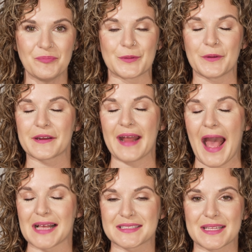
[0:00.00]
So you're gonna
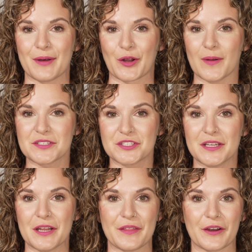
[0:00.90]
ask them a
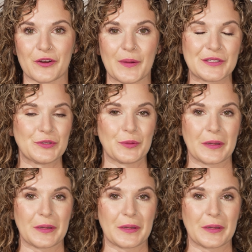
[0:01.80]
question, they're going to